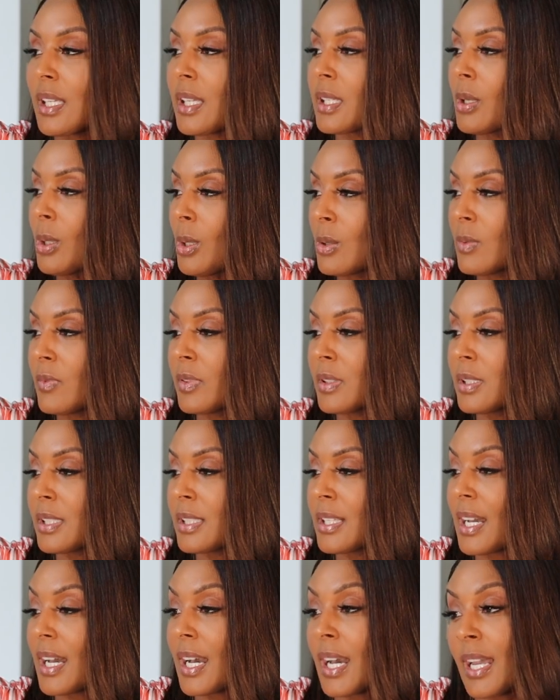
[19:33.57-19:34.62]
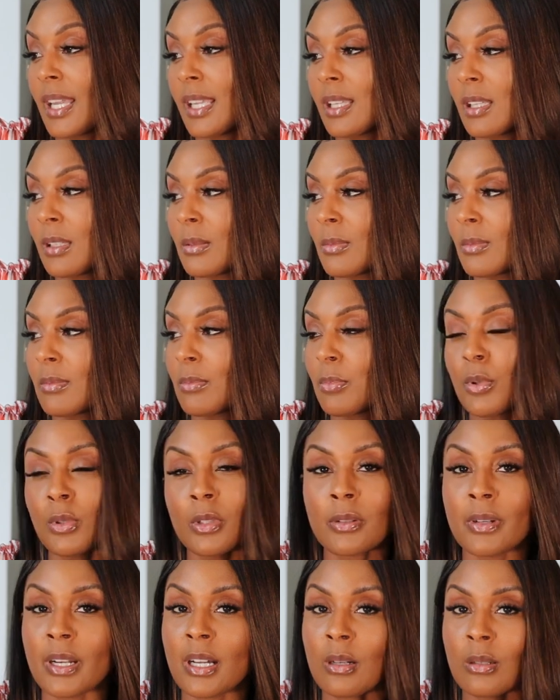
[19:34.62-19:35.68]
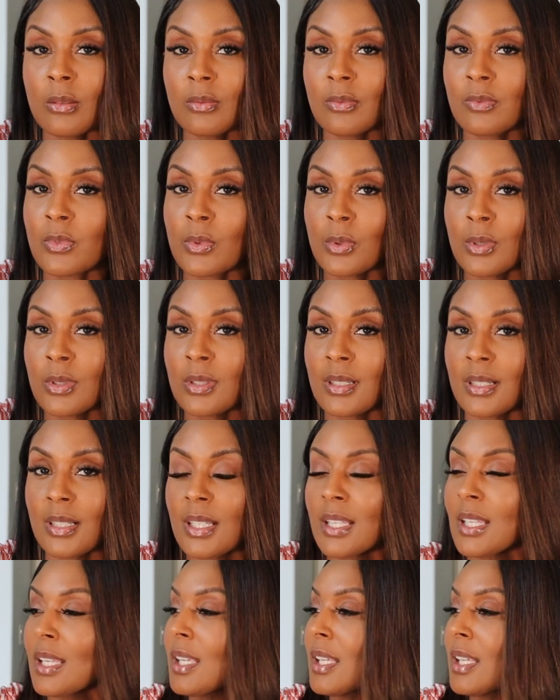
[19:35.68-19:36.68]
and hopefully I can pull her out for